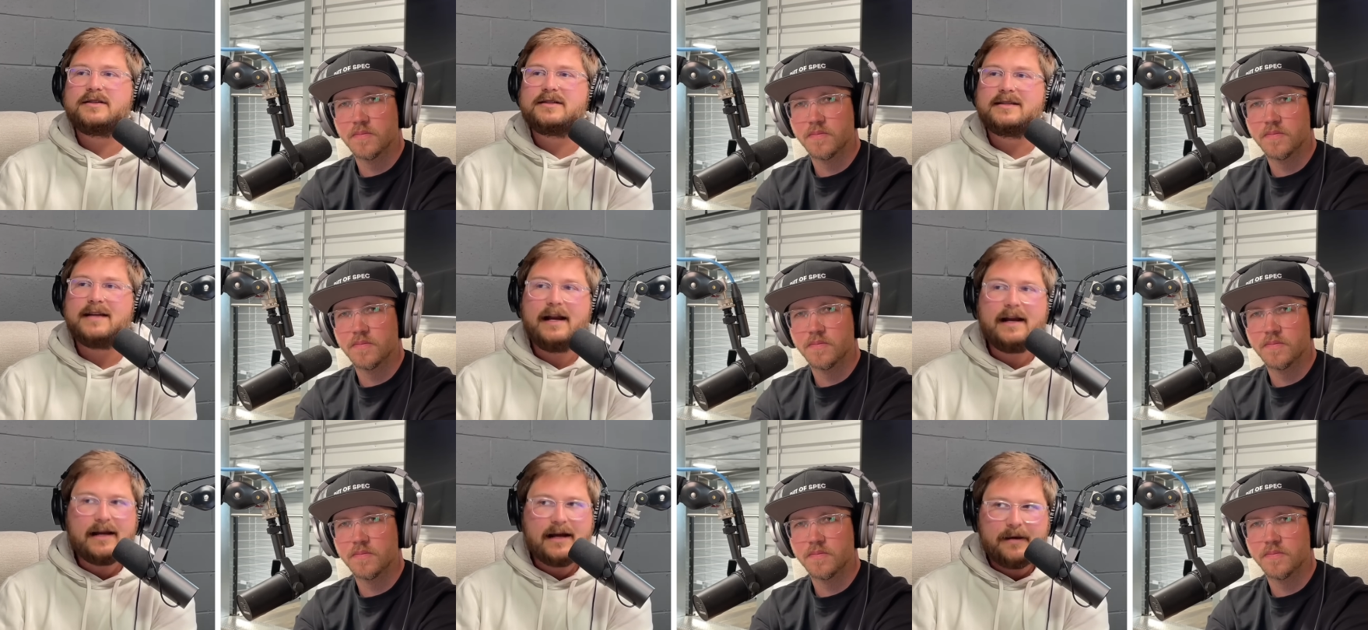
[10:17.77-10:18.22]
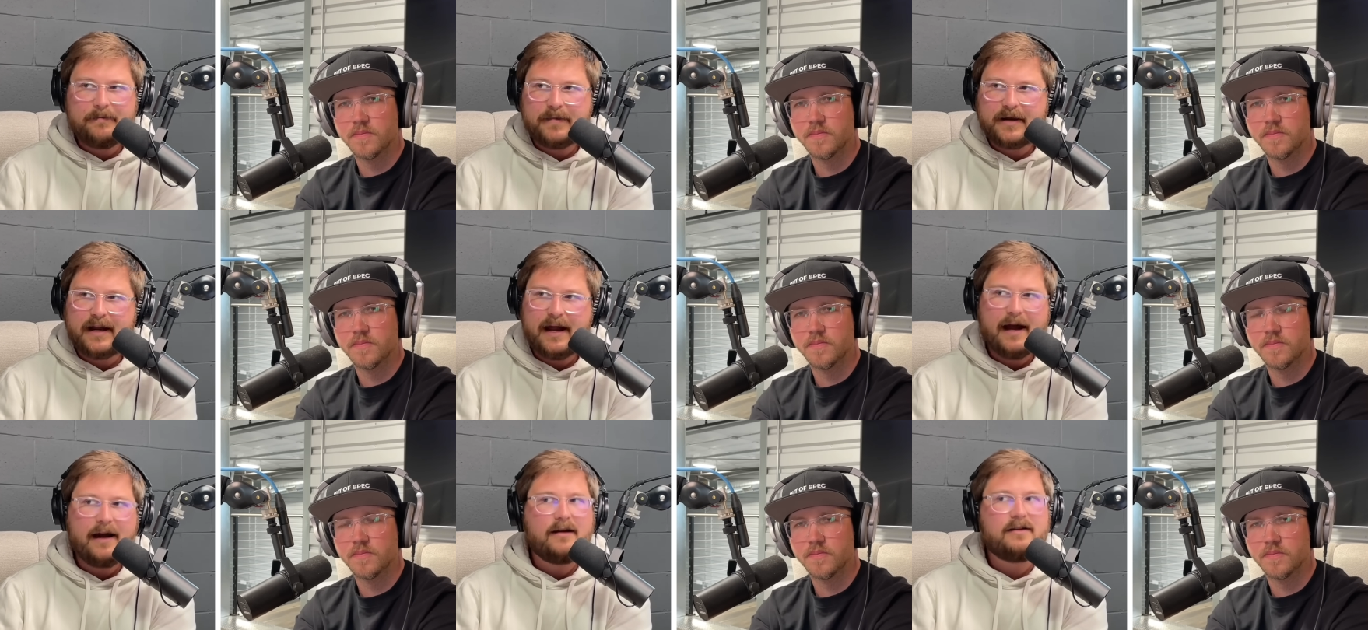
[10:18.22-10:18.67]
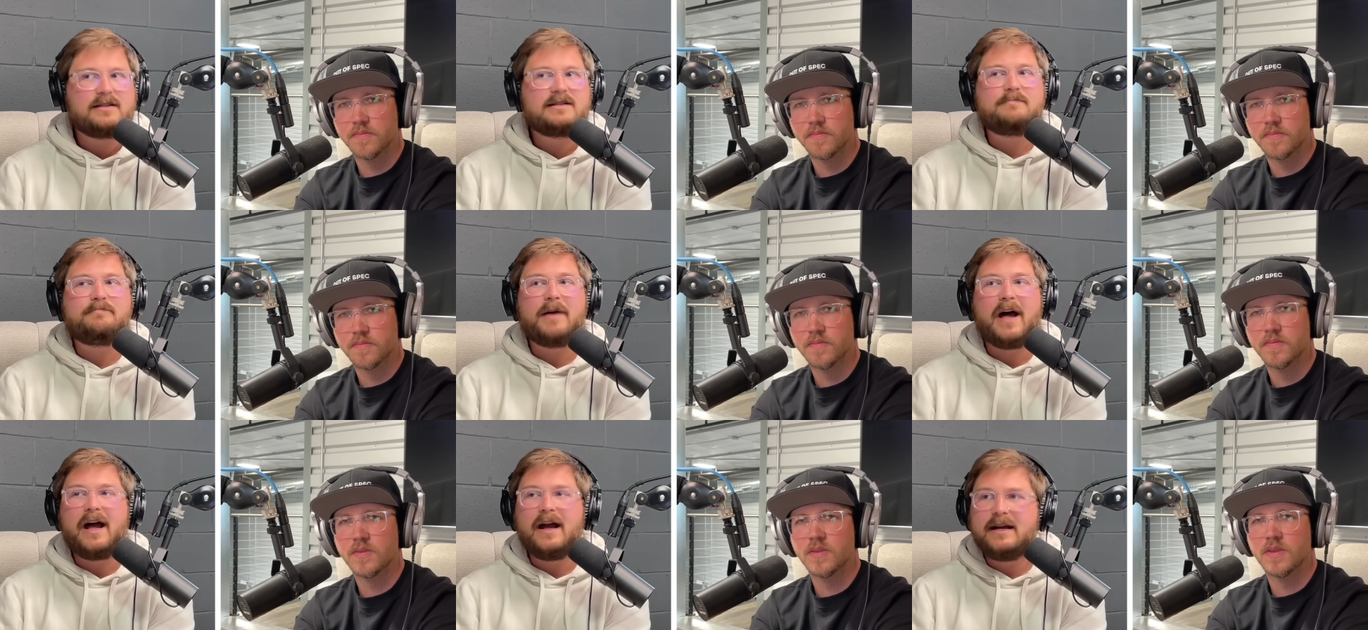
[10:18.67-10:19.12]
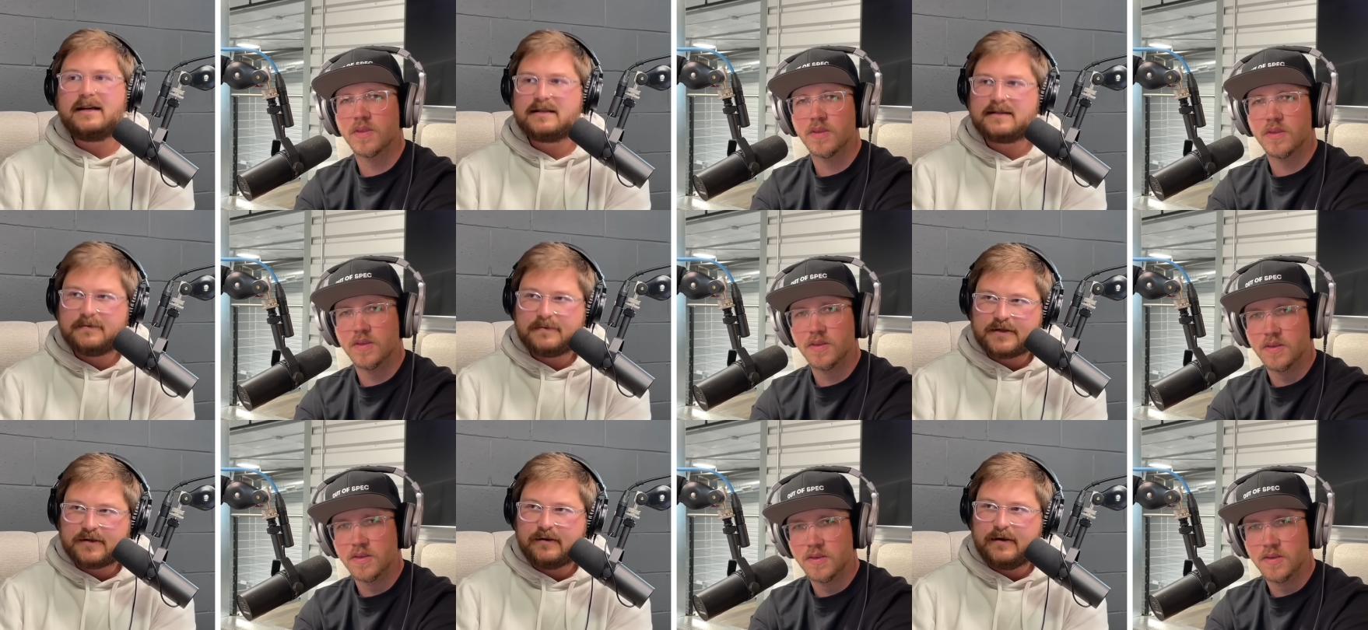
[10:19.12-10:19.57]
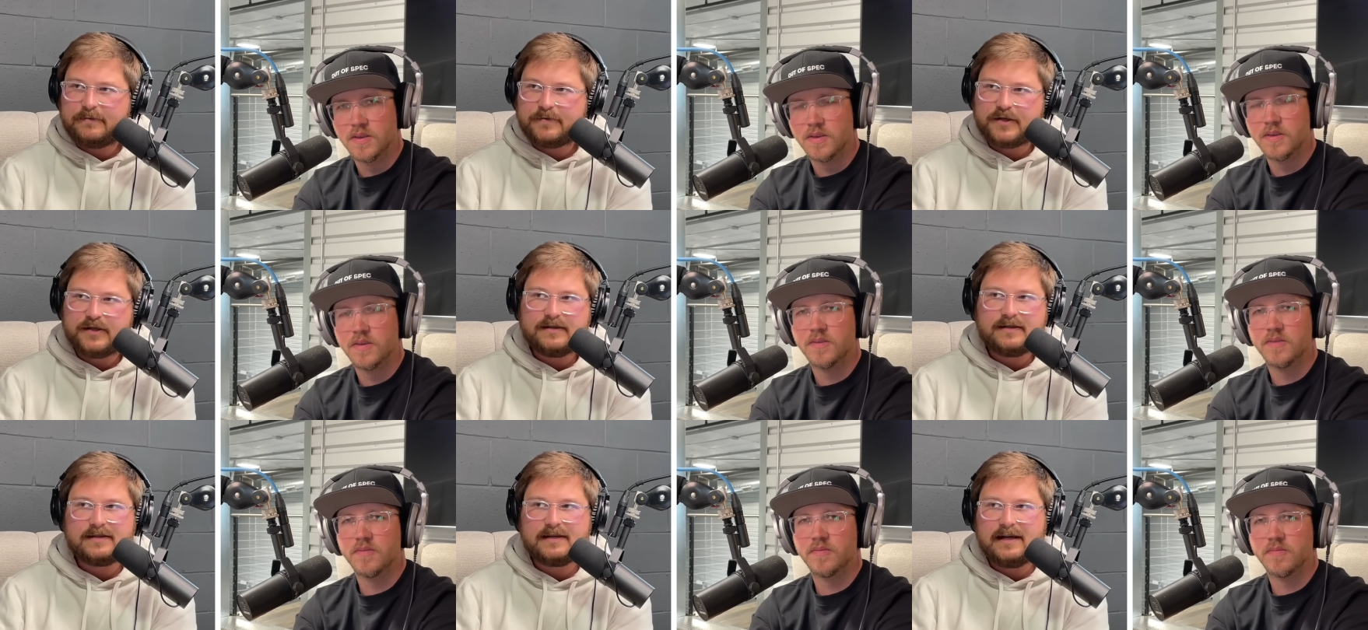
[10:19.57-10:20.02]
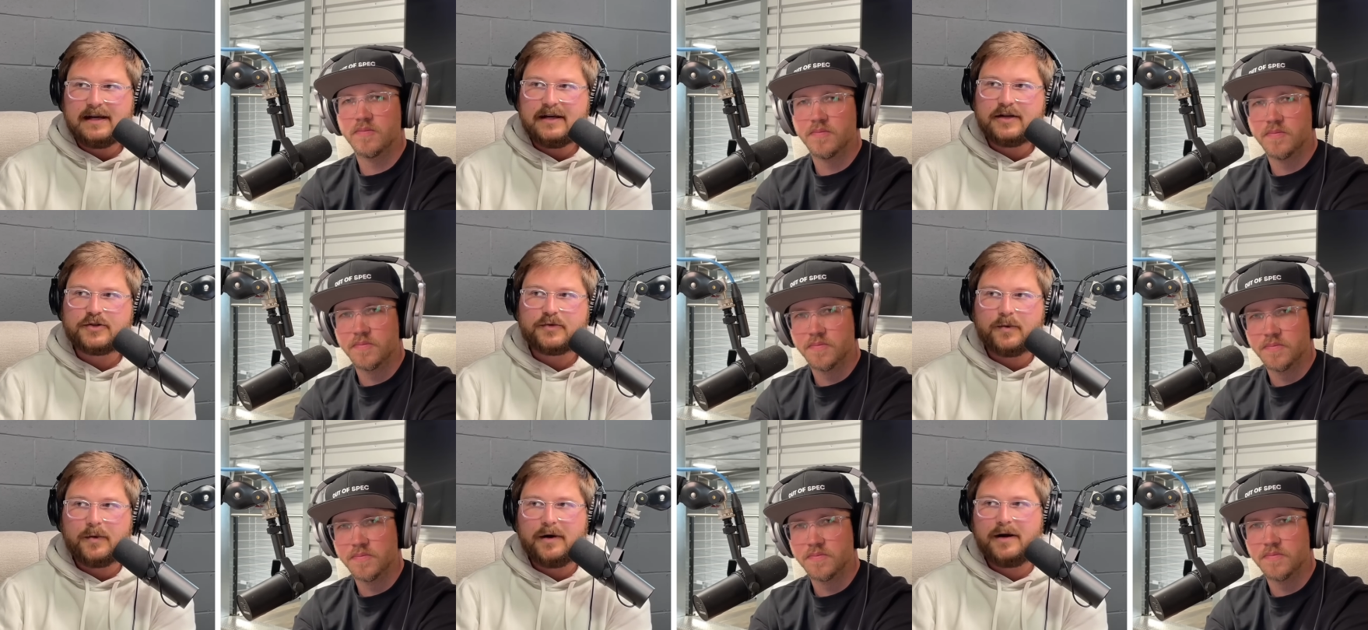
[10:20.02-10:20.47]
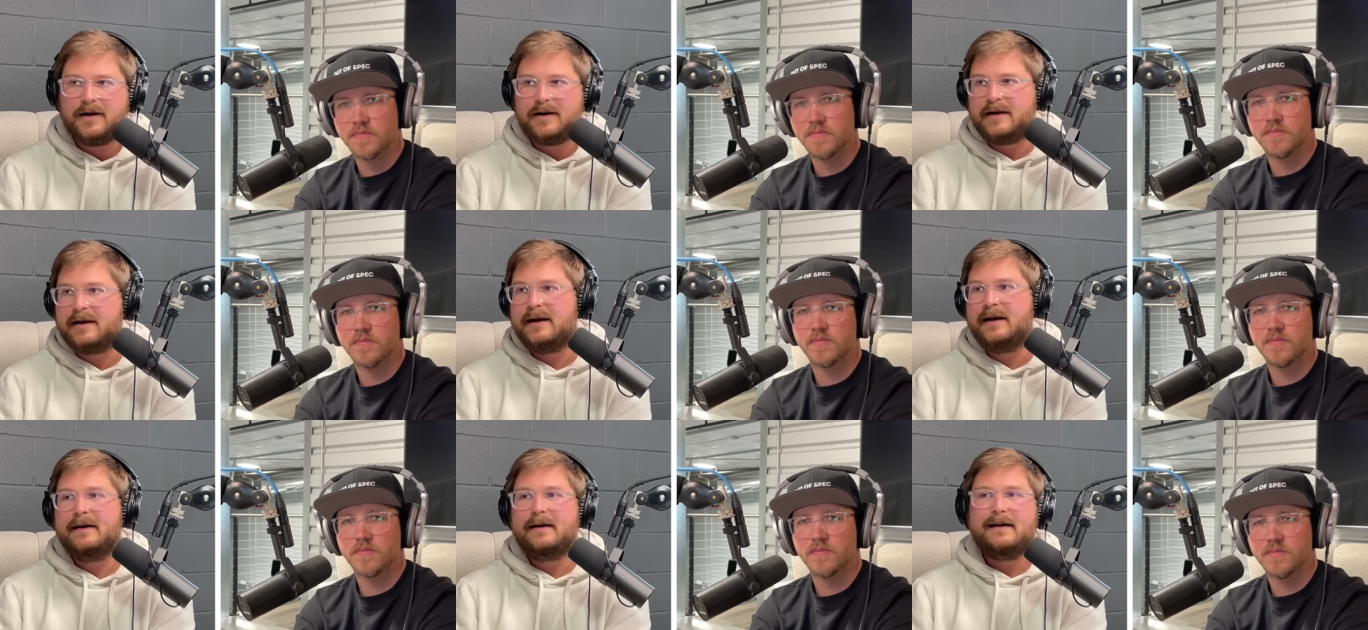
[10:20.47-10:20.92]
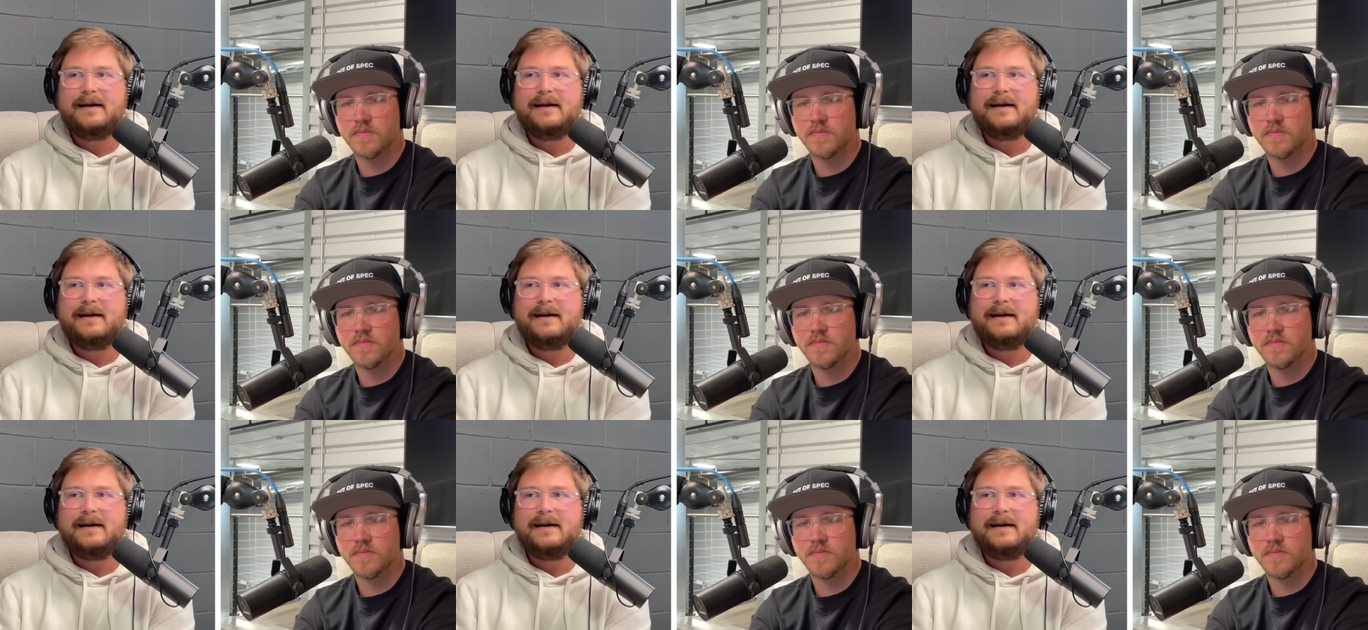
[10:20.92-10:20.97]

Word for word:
Speaker 1: setting up accounts, buying subscriptions to each one.